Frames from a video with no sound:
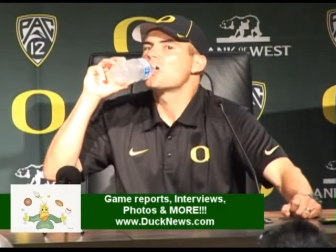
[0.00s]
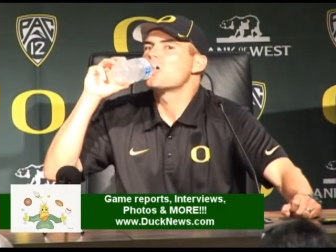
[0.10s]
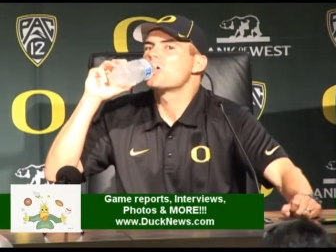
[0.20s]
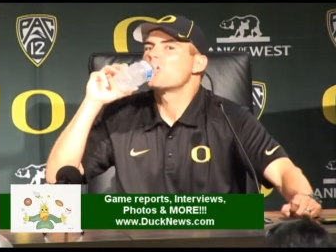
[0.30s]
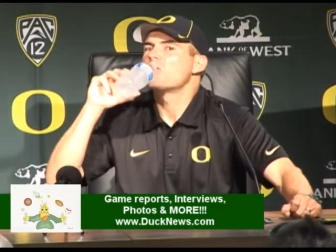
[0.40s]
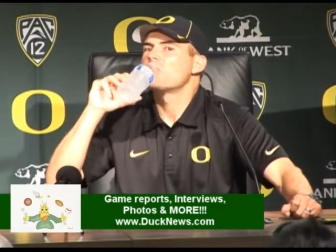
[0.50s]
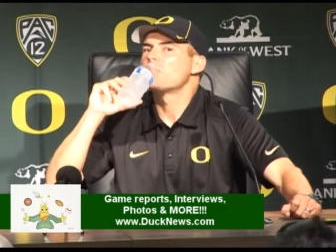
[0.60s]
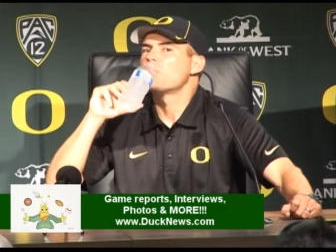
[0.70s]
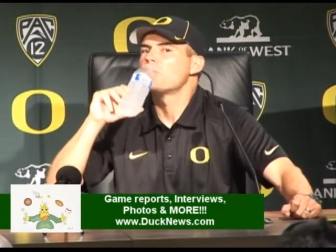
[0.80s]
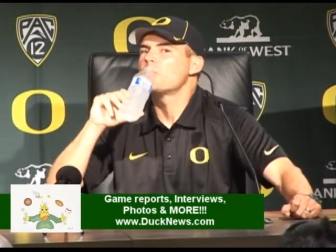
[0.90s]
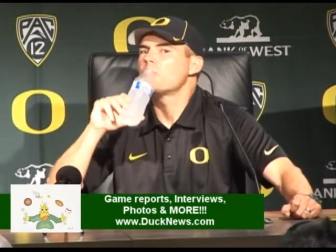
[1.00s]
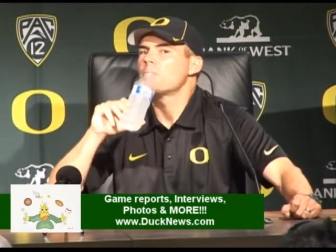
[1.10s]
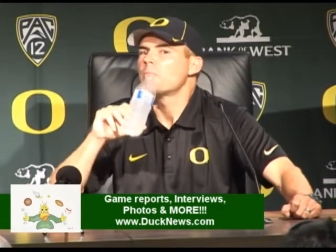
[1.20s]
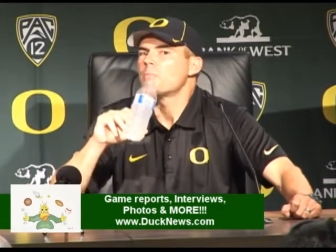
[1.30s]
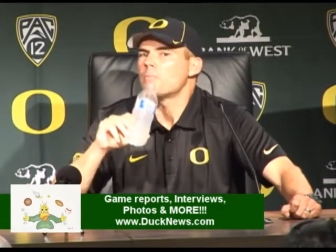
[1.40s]
A bigger part of the
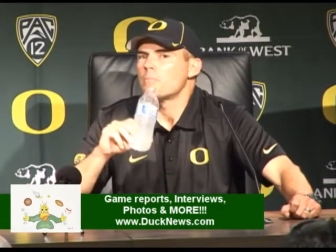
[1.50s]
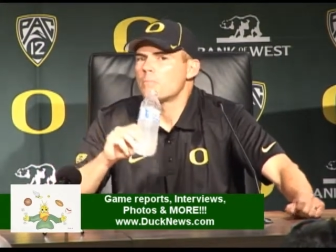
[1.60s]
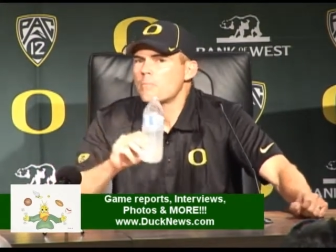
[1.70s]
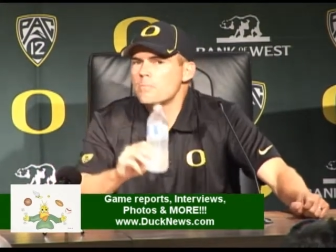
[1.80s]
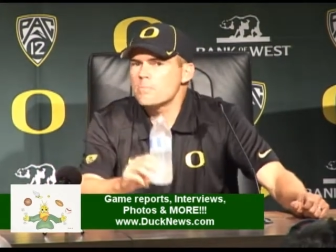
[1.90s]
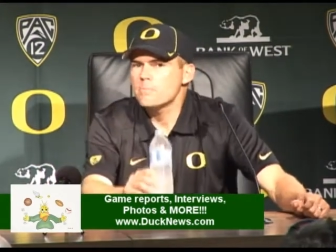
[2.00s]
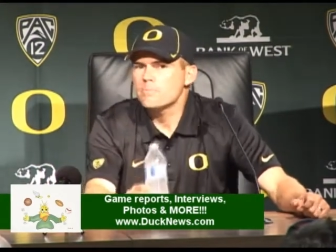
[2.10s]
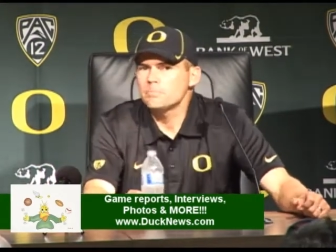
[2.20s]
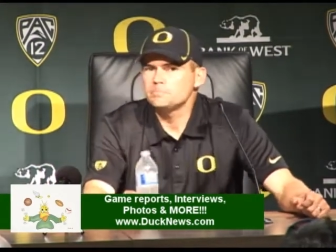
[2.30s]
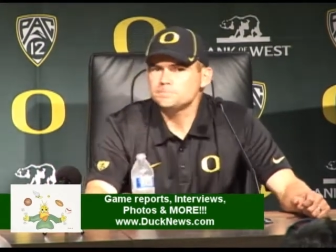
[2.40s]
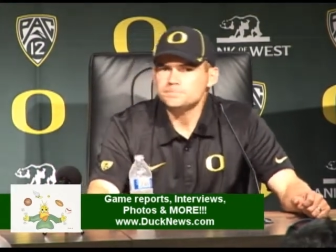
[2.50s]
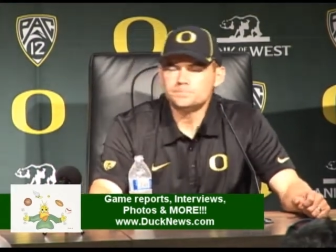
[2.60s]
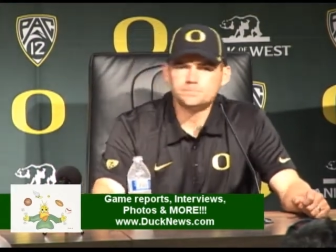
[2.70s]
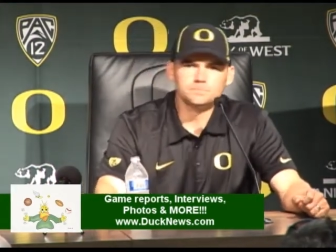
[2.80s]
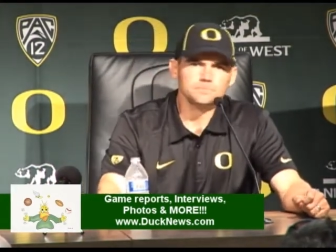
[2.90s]
offense going forward,
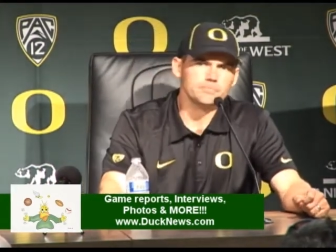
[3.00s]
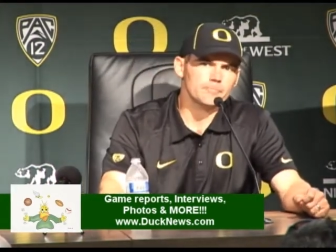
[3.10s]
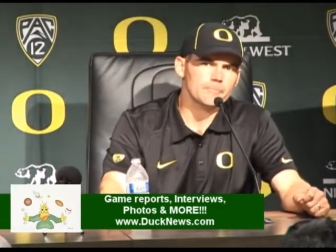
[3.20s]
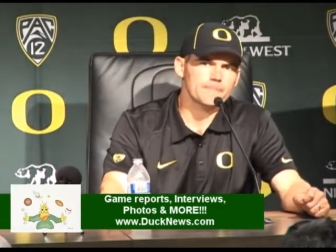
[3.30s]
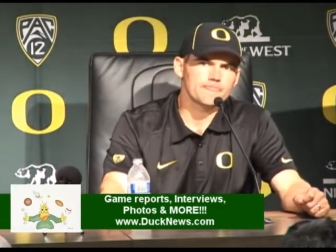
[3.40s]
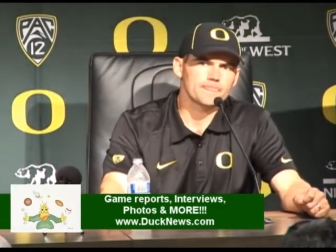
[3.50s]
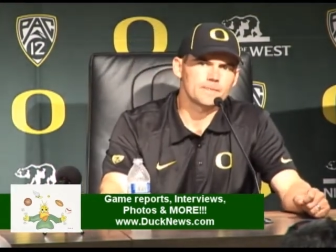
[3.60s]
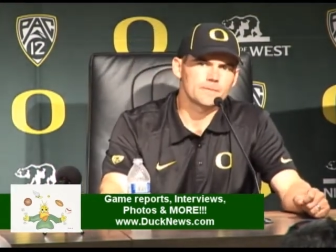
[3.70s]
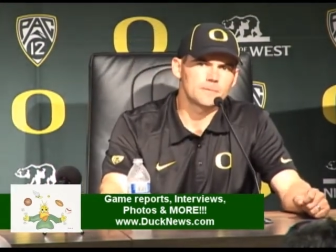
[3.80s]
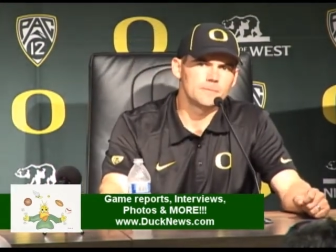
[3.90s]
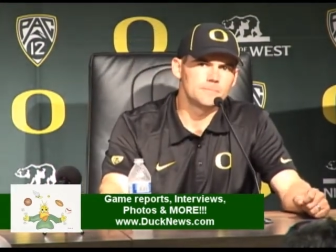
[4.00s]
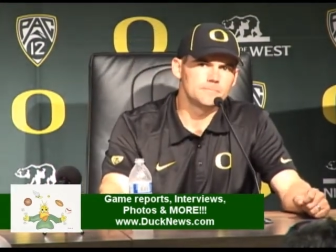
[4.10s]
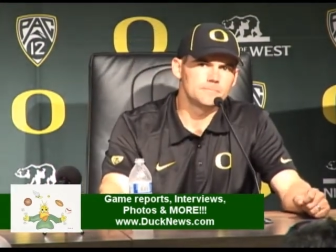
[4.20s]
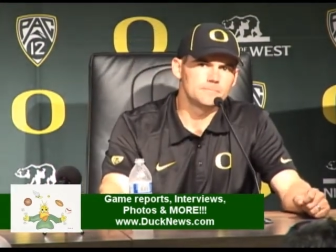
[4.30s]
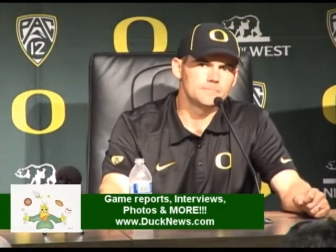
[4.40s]
or will it just be kind of
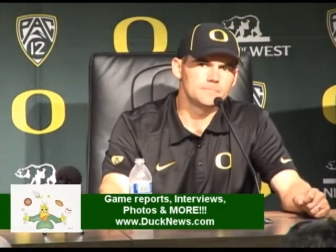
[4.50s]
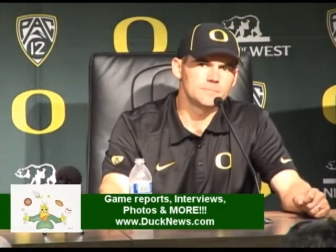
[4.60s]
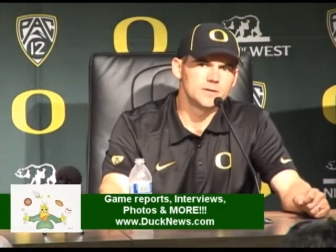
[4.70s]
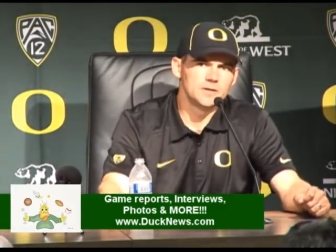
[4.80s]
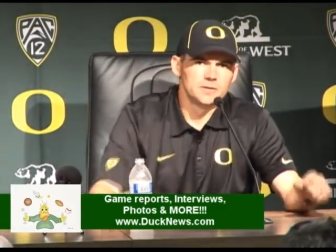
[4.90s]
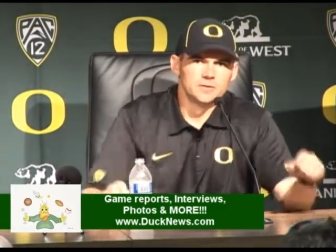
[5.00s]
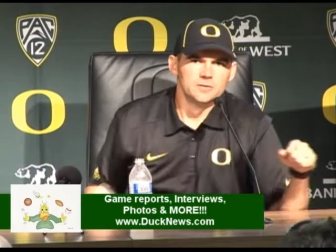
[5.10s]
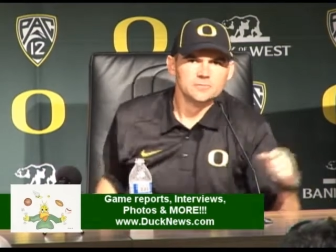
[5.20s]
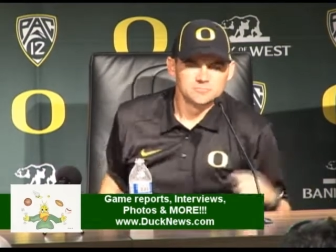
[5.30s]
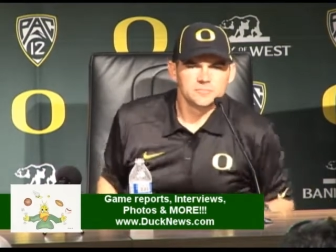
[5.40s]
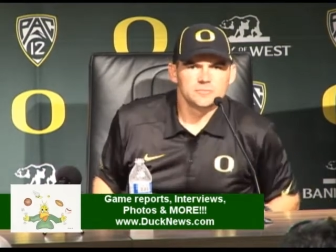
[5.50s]
dependent on the